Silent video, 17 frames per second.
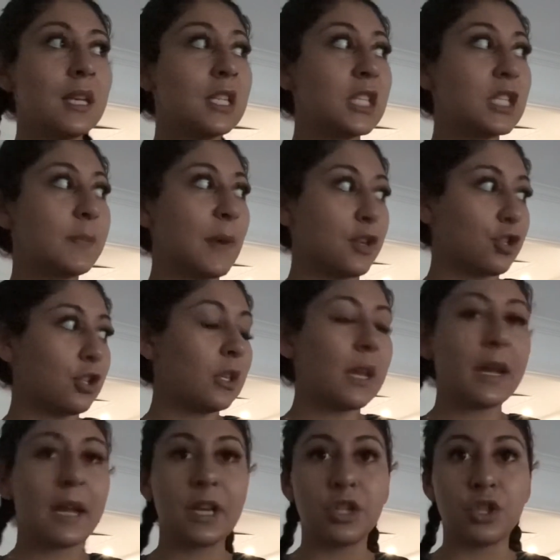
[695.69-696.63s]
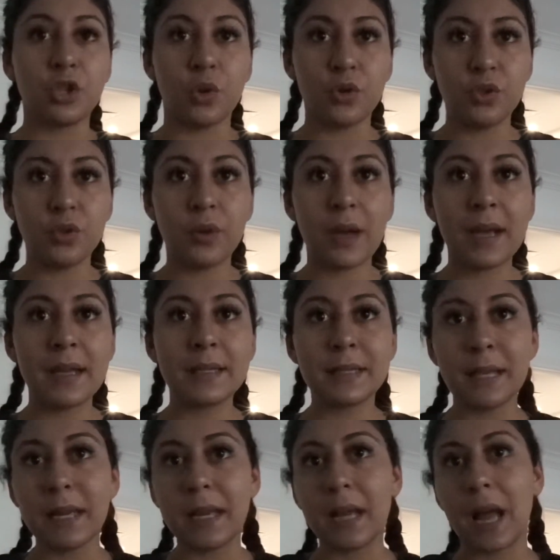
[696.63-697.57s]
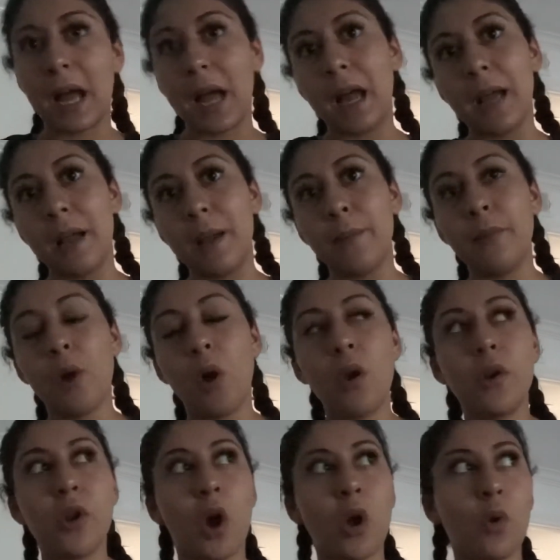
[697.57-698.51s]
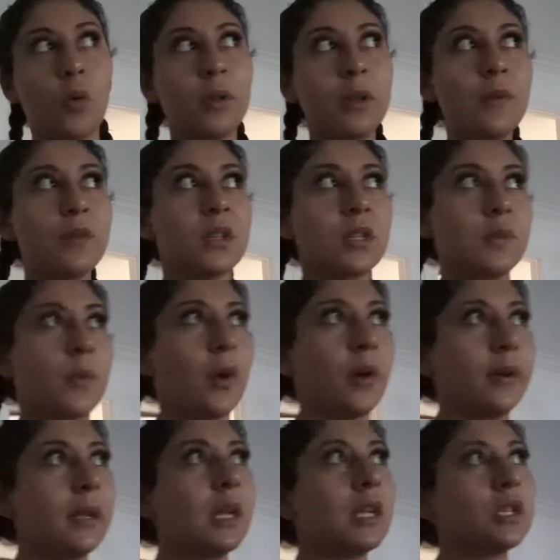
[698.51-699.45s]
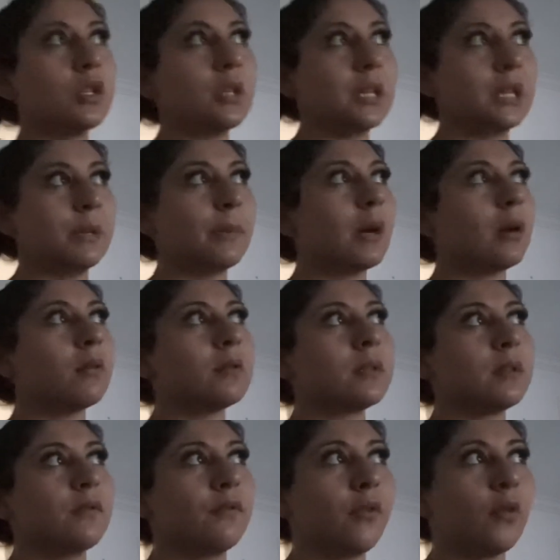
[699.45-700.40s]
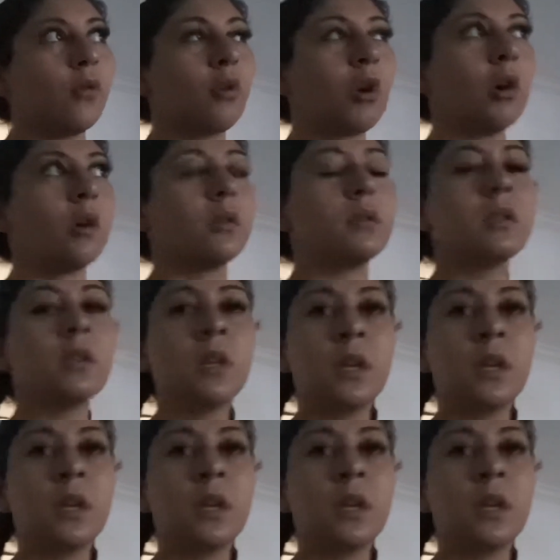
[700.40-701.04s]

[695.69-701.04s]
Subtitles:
Especially like I showed you guys, like I'm not only responding to emails and phone calls